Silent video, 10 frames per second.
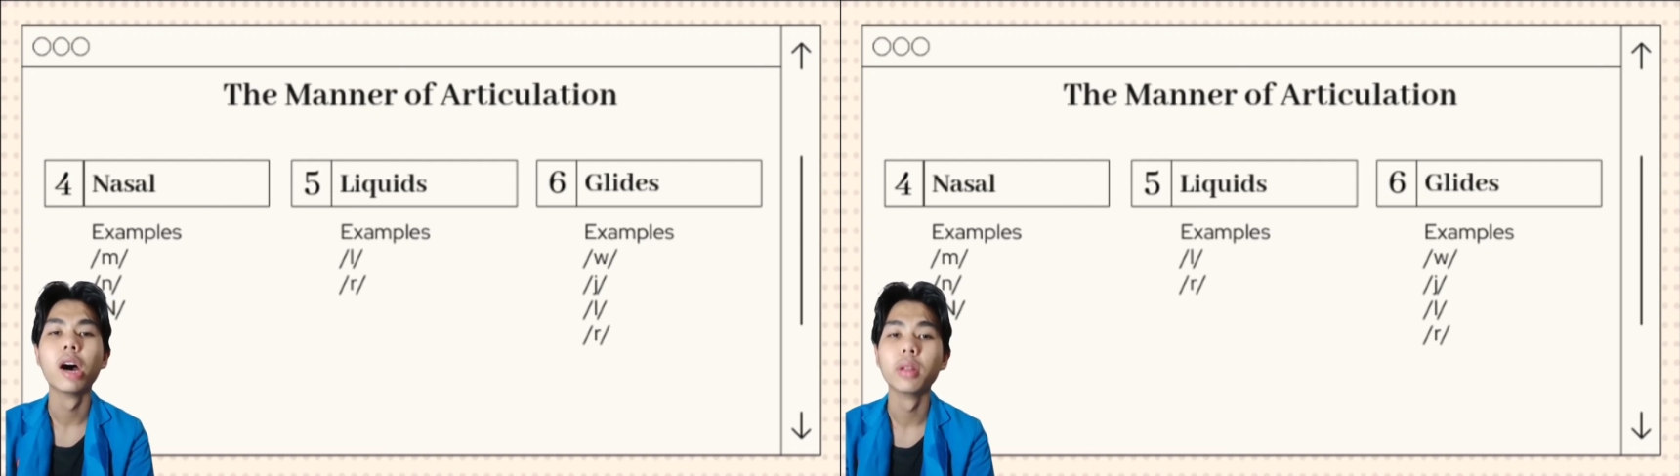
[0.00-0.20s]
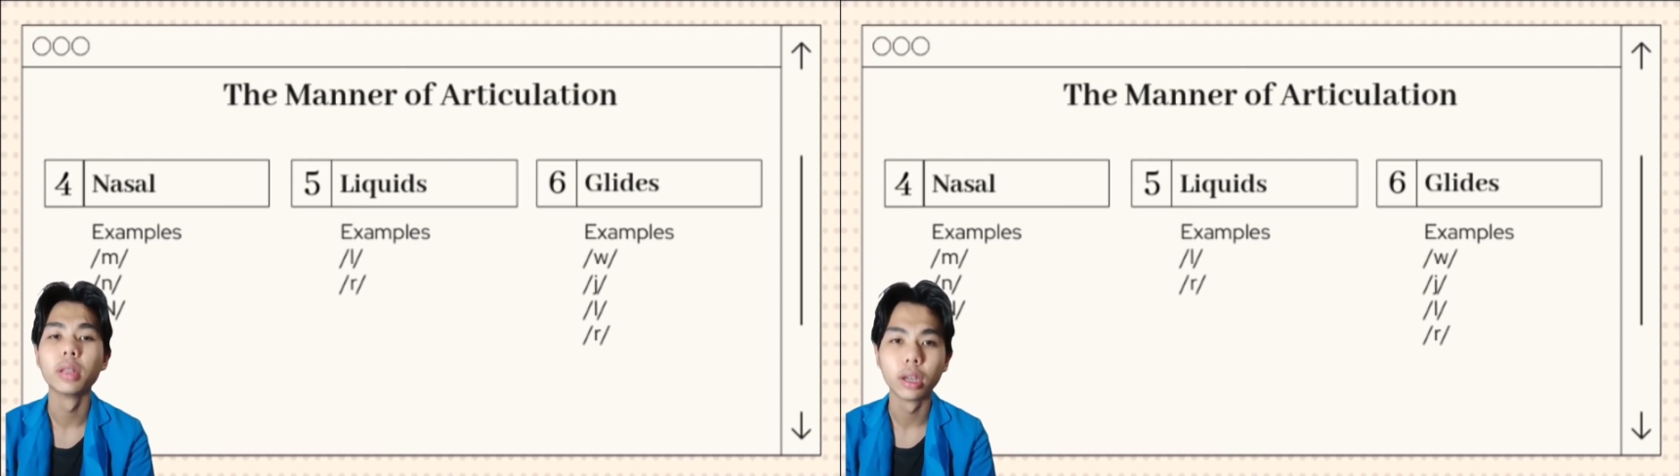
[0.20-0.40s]

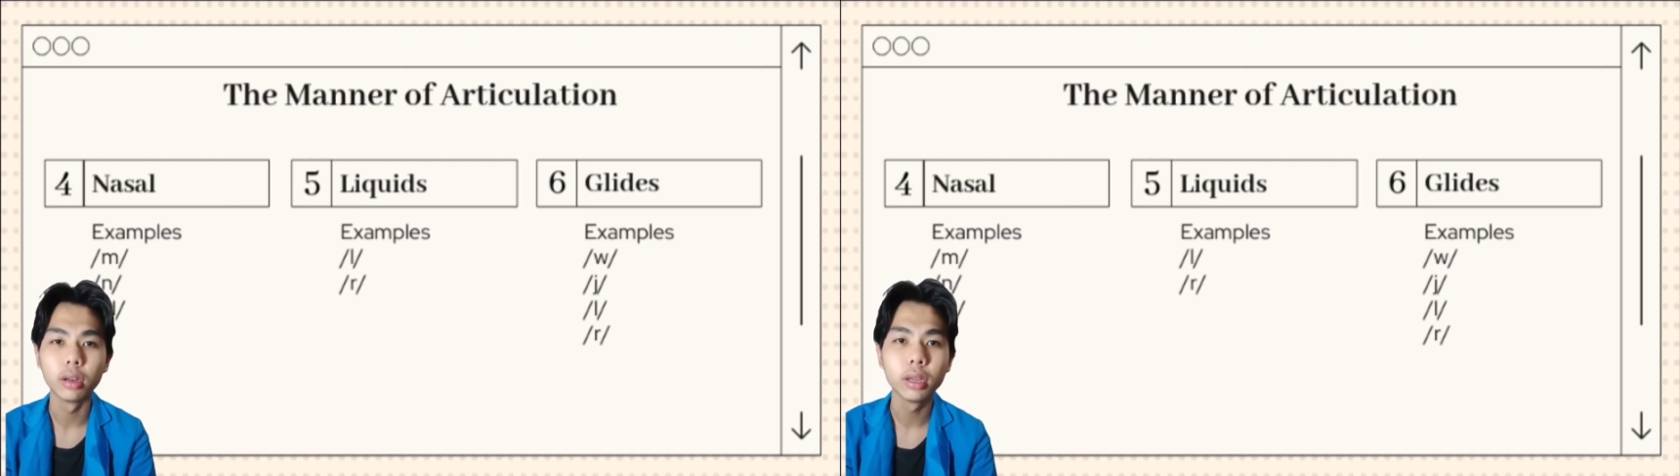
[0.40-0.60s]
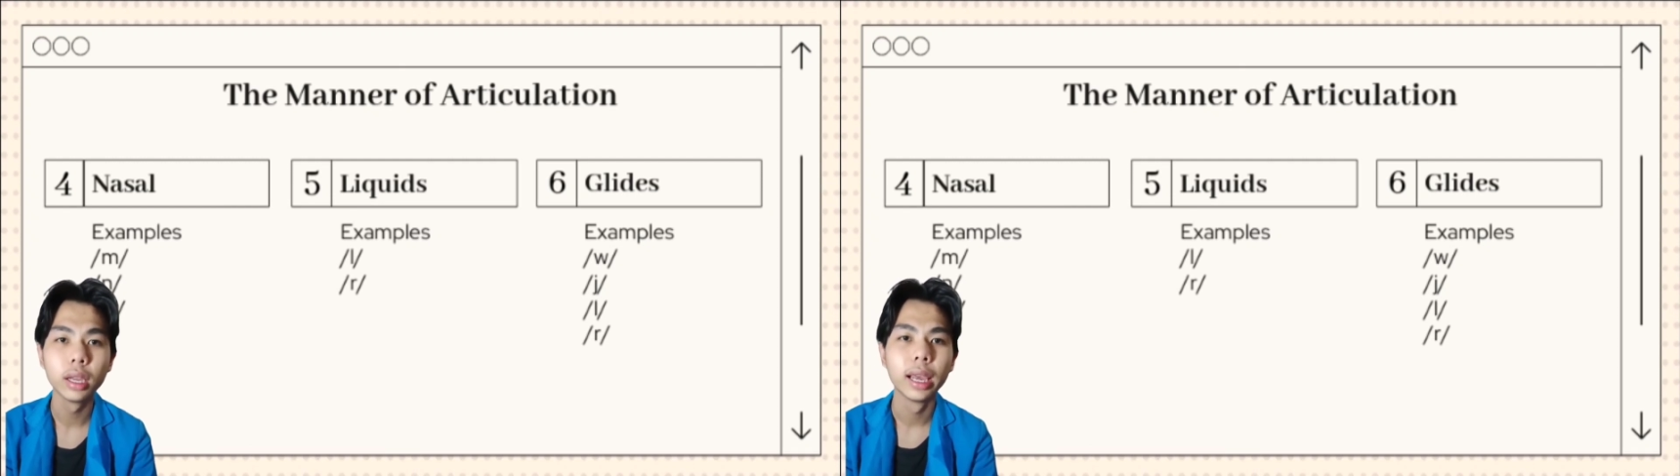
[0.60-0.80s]
of the
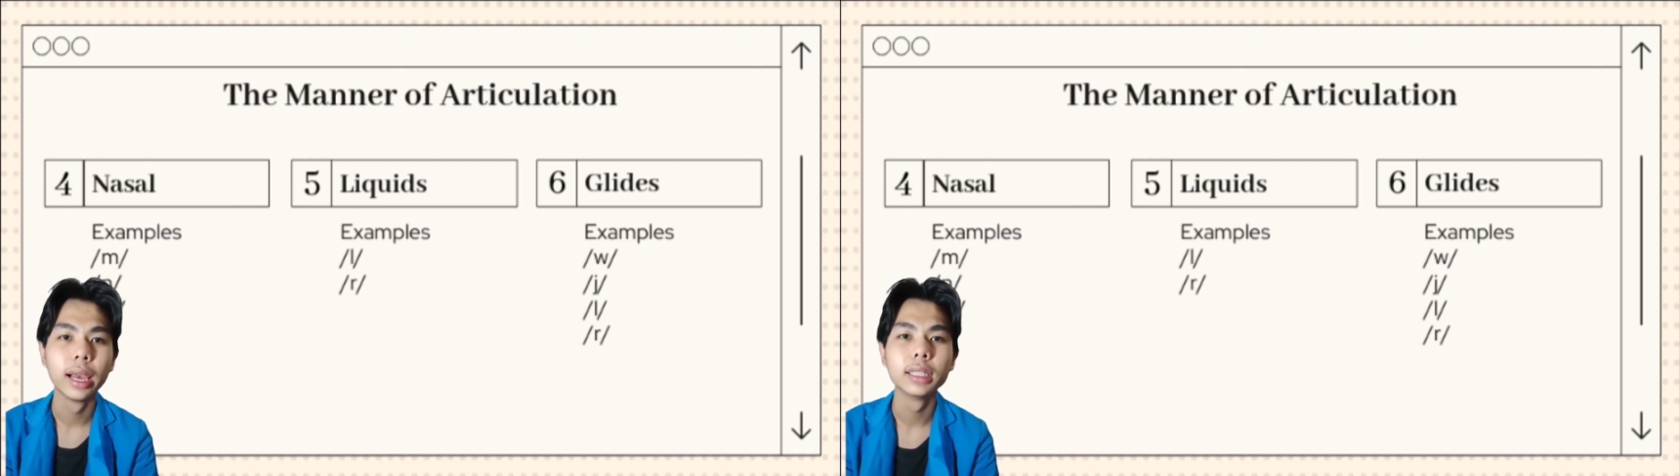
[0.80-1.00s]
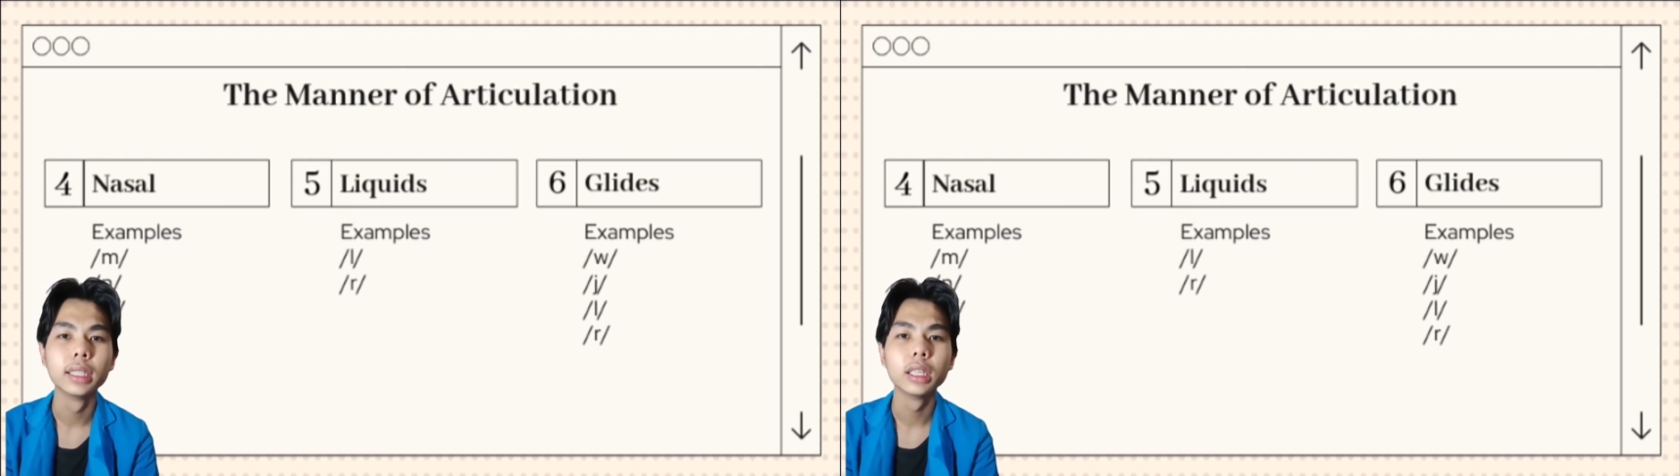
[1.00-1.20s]
tongue
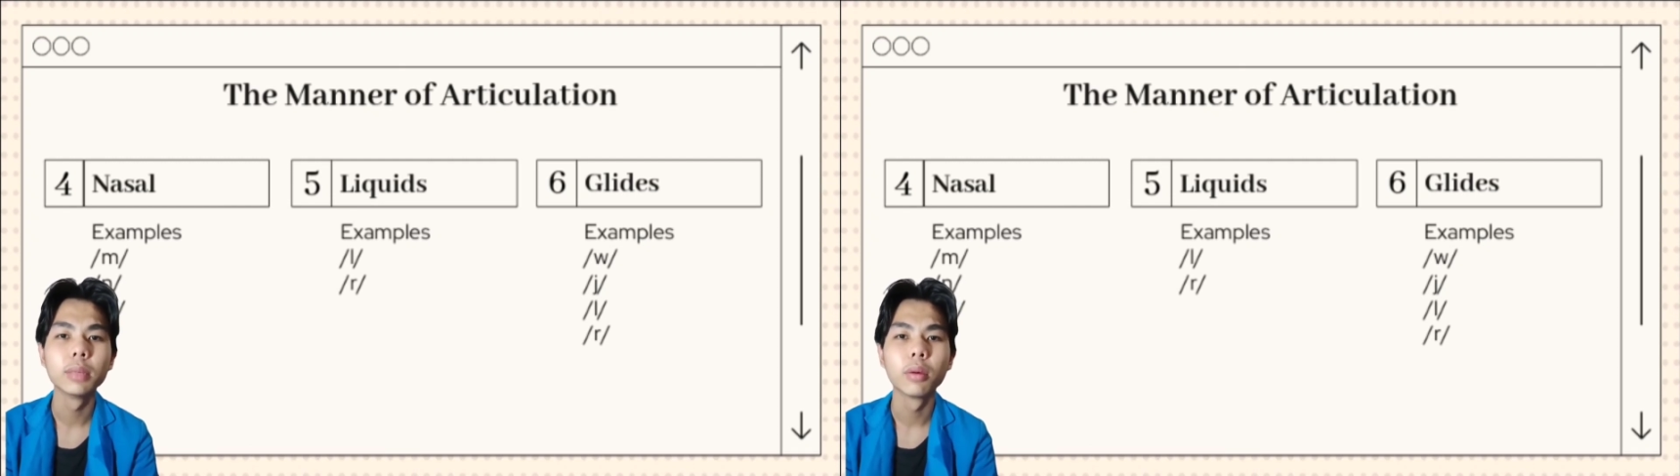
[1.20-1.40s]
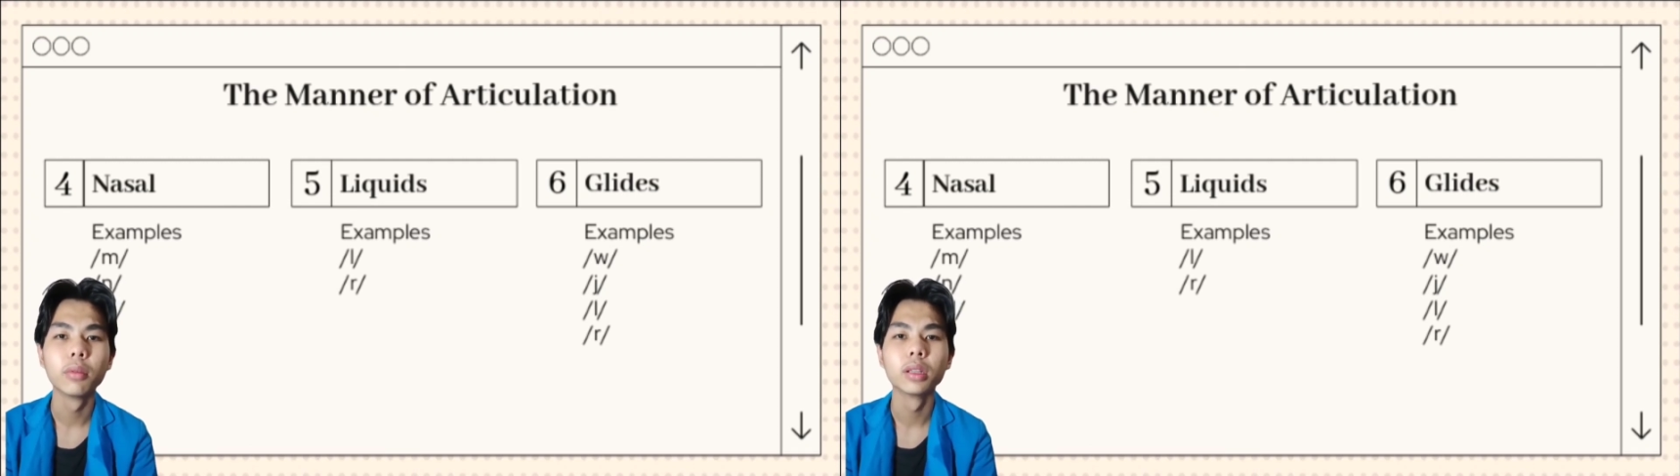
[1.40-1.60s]
as the
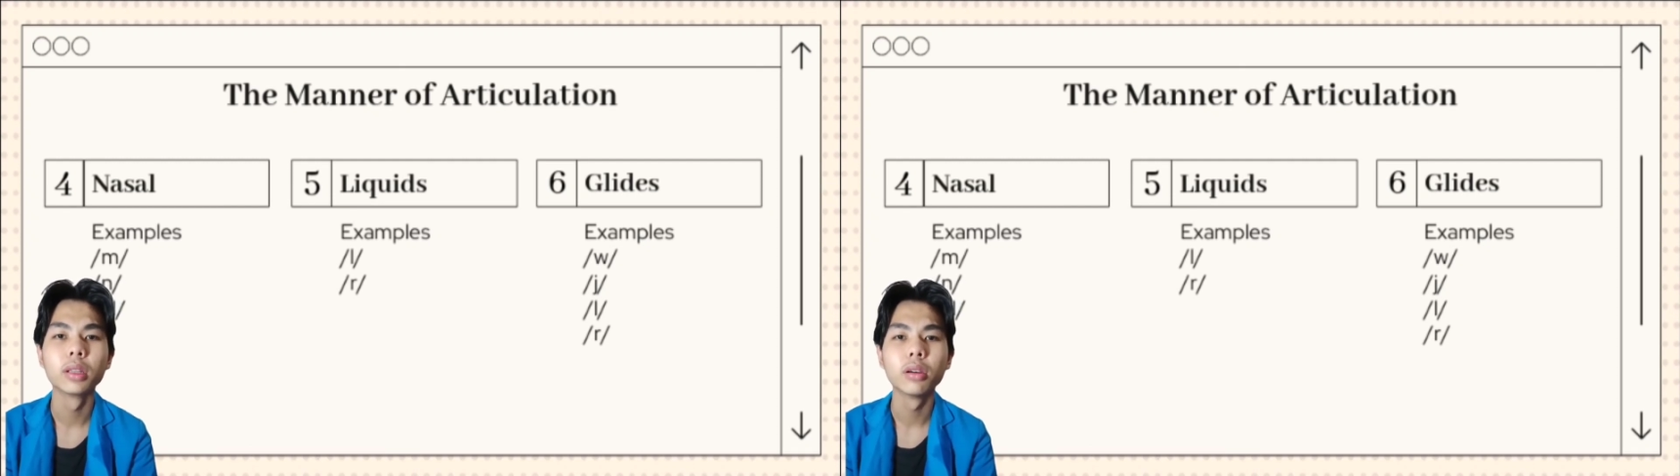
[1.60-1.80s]
tip of the